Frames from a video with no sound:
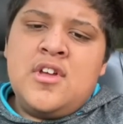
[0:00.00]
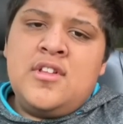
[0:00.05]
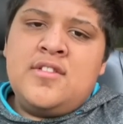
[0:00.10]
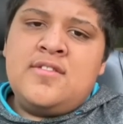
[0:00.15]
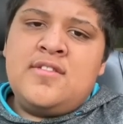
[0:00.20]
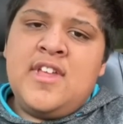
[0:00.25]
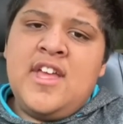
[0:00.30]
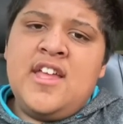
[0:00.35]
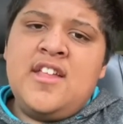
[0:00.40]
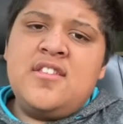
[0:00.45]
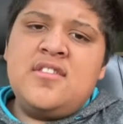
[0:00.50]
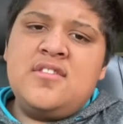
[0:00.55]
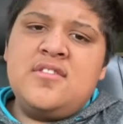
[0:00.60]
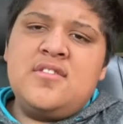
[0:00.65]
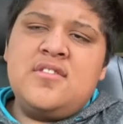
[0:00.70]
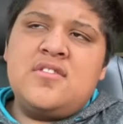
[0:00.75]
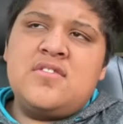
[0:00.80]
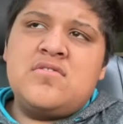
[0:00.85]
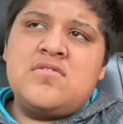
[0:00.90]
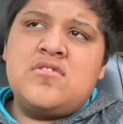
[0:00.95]
Then
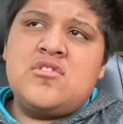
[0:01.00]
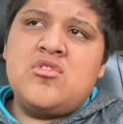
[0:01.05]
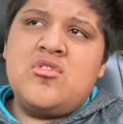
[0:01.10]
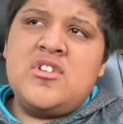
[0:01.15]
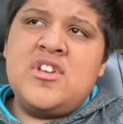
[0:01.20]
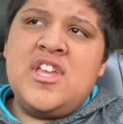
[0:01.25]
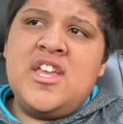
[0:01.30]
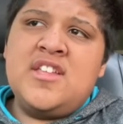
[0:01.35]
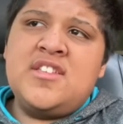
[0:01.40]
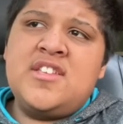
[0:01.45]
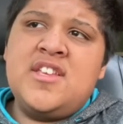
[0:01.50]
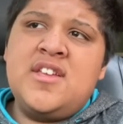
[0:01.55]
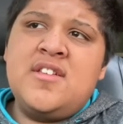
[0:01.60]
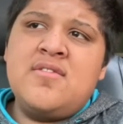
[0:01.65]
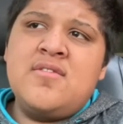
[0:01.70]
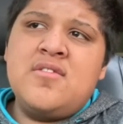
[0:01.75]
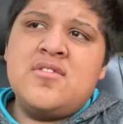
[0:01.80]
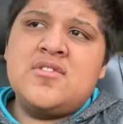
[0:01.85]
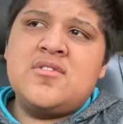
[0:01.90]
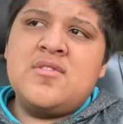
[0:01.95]
2018
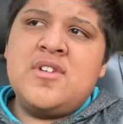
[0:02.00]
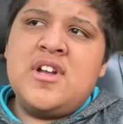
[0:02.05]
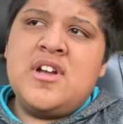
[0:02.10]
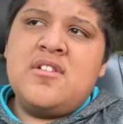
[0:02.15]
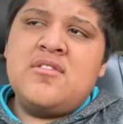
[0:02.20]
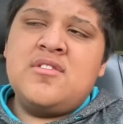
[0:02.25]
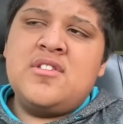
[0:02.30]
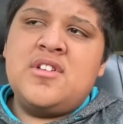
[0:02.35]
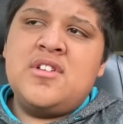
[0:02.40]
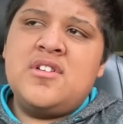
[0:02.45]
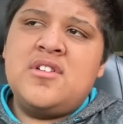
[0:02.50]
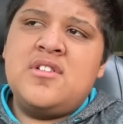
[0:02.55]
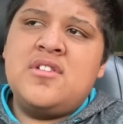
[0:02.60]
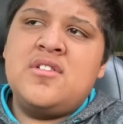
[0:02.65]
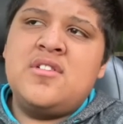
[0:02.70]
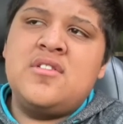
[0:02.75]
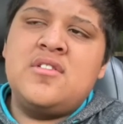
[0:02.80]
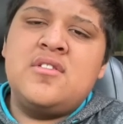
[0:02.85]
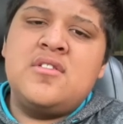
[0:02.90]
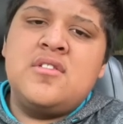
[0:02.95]
rolls around,
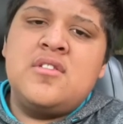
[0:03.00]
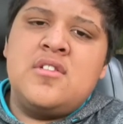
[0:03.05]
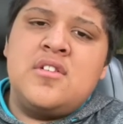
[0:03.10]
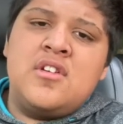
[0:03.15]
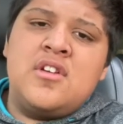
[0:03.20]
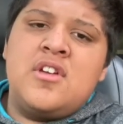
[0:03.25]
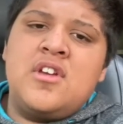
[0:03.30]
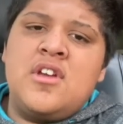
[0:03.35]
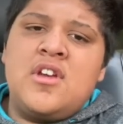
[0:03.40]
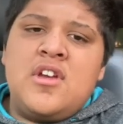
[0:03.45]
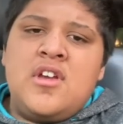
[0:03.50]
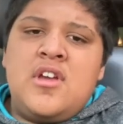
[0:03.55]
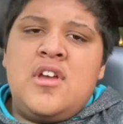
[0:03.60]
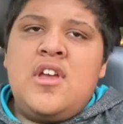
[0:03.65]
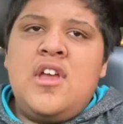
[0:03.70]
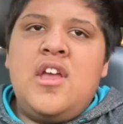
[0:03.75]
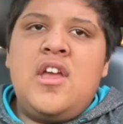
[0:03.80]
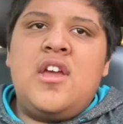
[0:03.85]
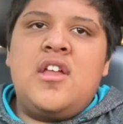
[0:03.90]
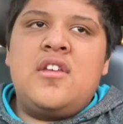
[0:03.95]

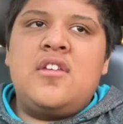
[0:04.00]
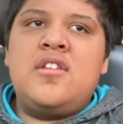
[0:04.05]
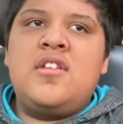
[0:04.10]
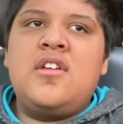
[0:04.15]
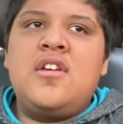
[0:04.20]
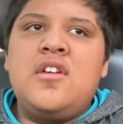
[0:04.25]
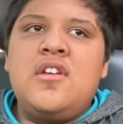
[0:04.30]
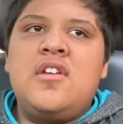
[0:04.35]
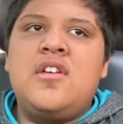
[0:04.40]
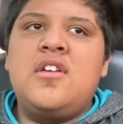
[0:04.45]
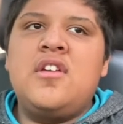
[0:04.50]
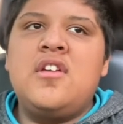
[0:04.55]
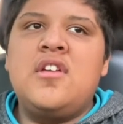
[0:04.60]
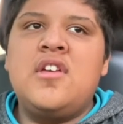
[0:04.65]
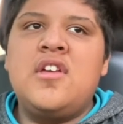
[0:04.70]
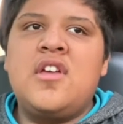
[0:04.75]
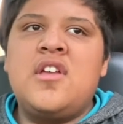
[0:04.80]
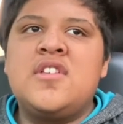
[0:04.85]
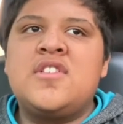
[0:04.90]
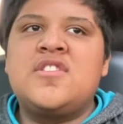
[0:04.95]
and
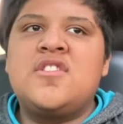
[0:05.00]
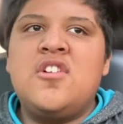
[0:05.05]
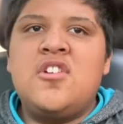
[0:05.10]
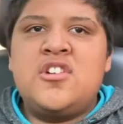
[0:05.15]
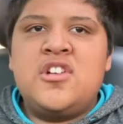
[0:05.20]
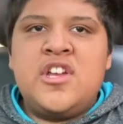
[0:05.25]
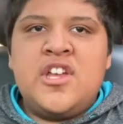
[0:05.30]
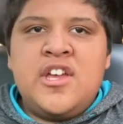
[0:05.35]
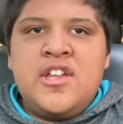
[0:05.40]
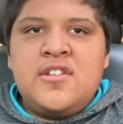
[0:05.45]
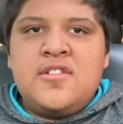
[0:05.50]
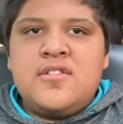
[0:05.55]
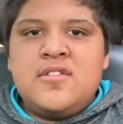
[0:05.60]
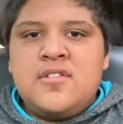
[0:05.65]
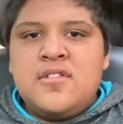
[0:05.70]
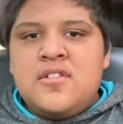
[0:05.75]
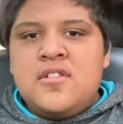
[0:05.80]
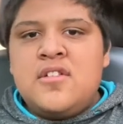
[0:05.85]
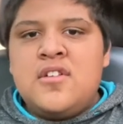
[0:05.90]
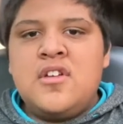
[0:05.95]
it gets dark again.
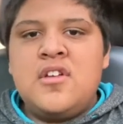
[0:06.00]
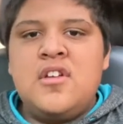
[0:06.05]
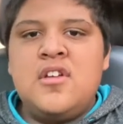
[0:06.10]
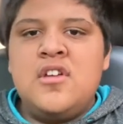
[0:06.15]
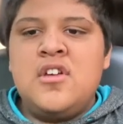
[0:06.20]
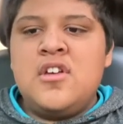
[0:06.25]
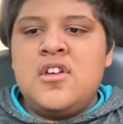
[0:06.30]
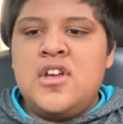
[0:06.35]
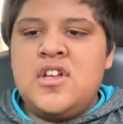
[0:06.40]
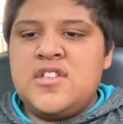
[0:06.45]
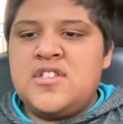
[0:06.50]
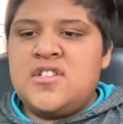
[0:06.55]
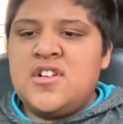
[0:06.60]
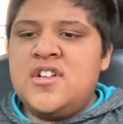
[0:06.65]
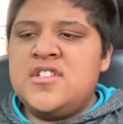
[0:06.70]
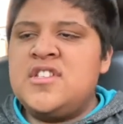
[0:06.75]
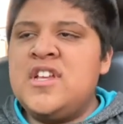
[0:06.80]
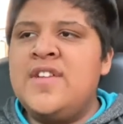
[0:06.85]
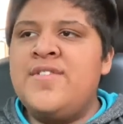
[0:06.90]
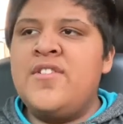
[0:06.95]
It
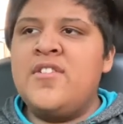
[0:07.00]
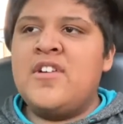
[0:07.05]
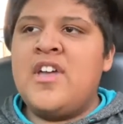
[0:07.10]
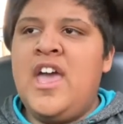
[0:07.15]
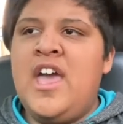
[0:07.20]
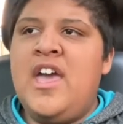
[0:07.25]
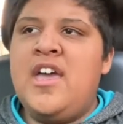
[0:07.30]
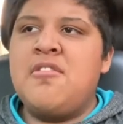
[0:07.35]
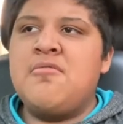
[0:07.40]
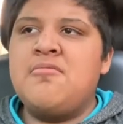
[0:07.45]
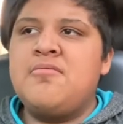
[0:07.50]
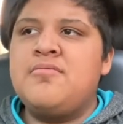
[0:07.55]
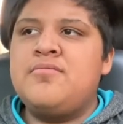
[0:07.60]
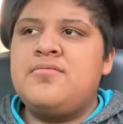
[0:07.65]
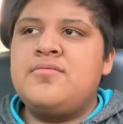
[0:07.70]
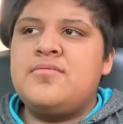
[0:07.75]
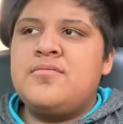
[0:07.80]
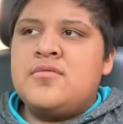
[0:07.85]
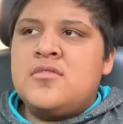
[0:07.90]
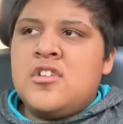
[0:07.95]
starts off okay.
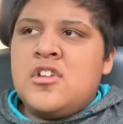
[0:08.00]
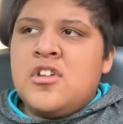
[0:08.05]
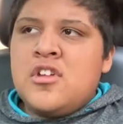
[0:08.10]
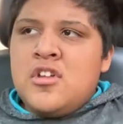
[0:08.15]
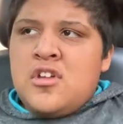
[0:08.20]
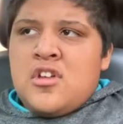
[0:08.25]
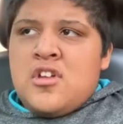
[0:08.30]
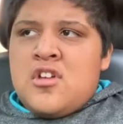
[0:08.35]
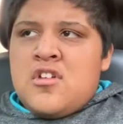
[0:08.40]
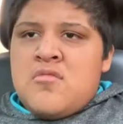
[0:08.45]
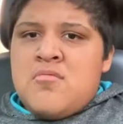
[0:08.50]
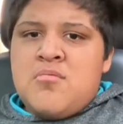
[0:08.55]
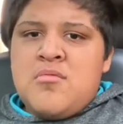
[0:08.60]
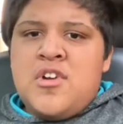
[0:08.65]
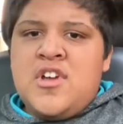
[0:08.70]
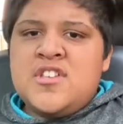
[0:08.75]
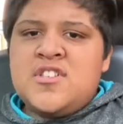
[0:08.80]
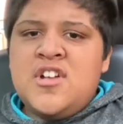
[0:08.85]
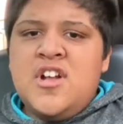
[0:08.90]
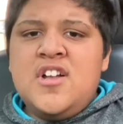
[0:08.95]

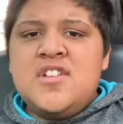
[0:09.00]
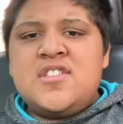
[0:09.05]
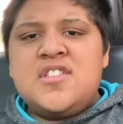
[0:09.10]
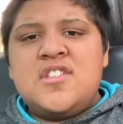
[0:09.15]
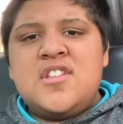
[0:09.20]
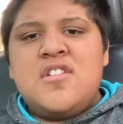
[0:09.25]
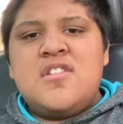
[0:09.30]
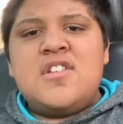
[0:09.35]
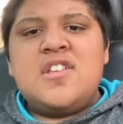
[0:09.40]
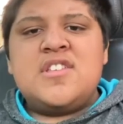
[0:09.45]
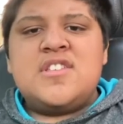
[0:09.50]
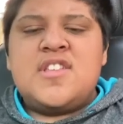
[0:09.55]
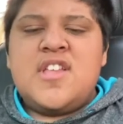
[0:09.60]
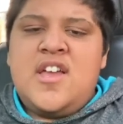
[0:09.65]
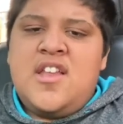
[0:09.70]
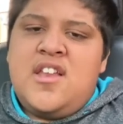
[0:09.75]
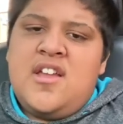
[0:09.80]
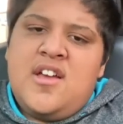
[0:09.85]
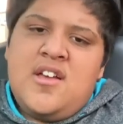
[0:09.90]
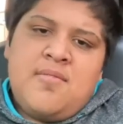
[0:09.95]
But I started to notice
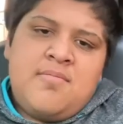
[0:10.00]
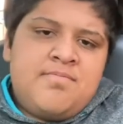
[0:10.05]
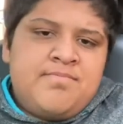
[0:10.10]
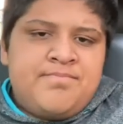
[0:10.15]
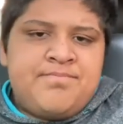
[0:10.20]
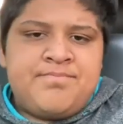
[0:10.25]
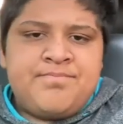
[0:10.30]
that I'm